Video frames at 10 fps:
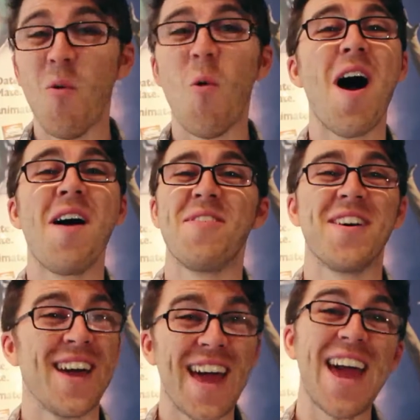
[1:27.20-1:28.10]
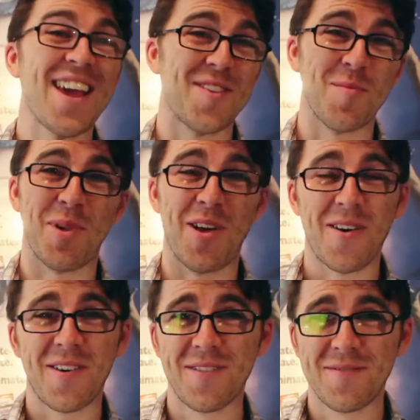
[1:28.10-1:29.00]
Whatever, here's the
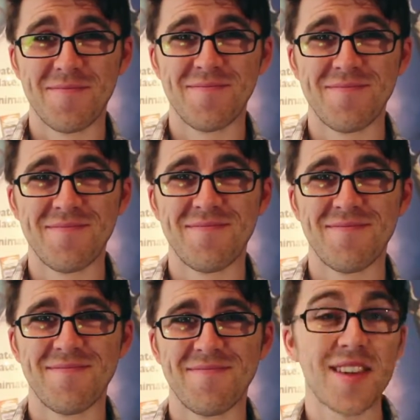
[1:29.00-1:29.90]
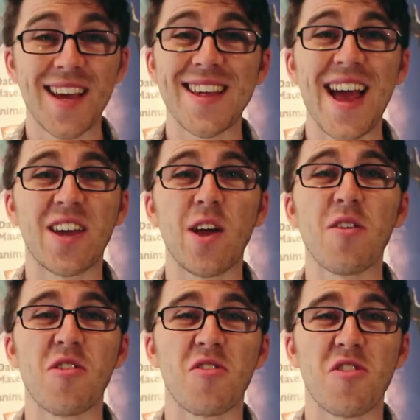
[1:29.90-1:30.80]
plot. 6
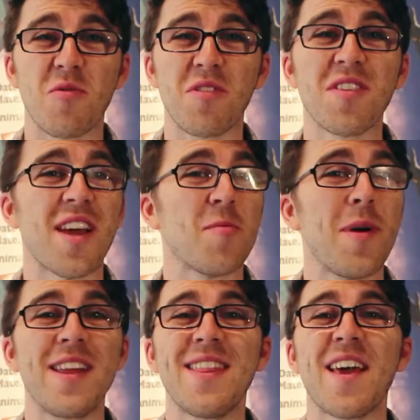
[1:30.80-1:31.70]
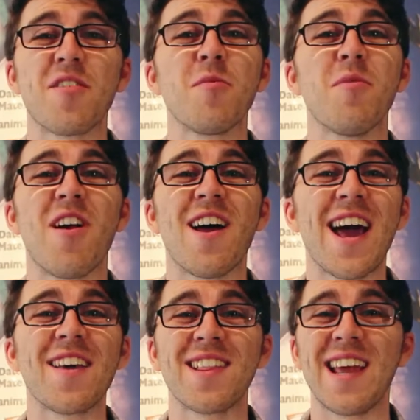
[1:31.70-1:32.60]
archaeology students are spending their summer at an
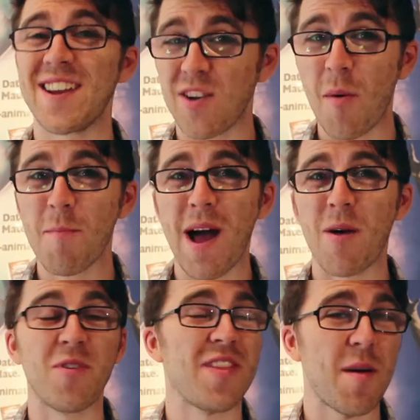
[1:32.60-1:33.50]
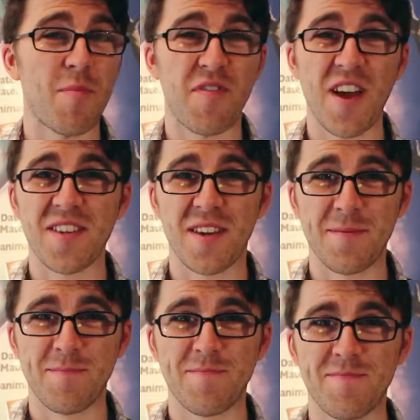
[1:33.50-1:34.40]
isolated compound with their professor.
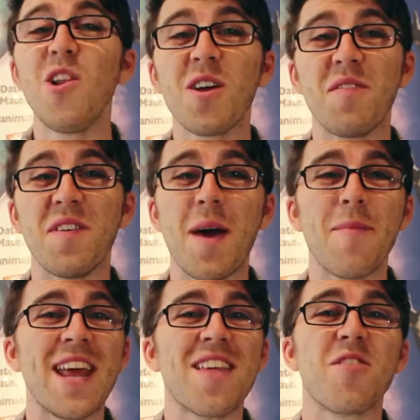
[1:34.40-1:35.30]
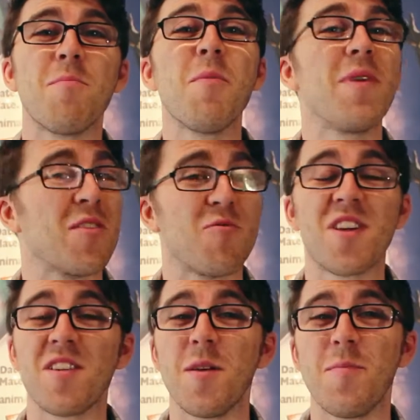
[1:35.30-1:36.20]
Lucky for them, an ancient mummy has
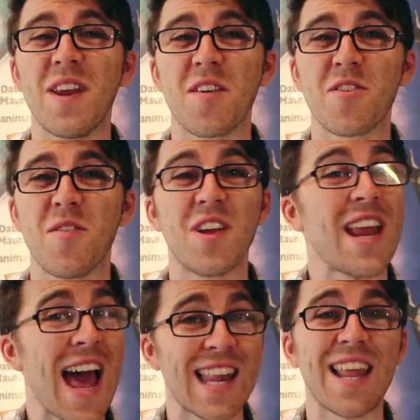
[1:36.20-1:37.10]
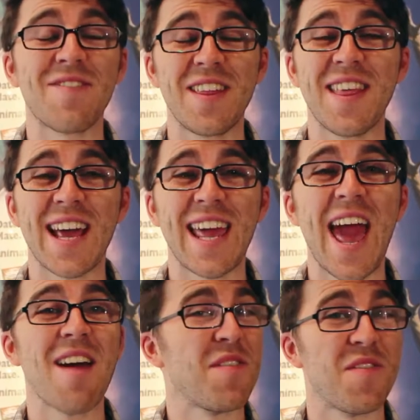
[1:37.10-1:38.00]
recently been discovered and left in their
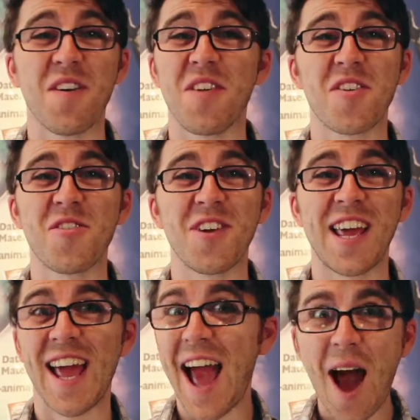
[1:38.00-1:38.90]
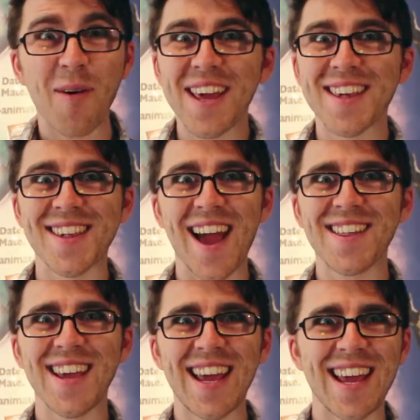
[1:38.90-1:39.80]
care for further study. How
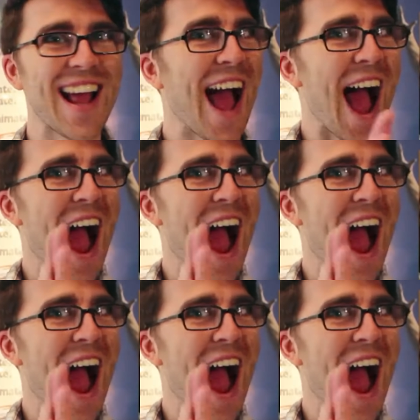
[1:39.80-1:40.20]
exciting!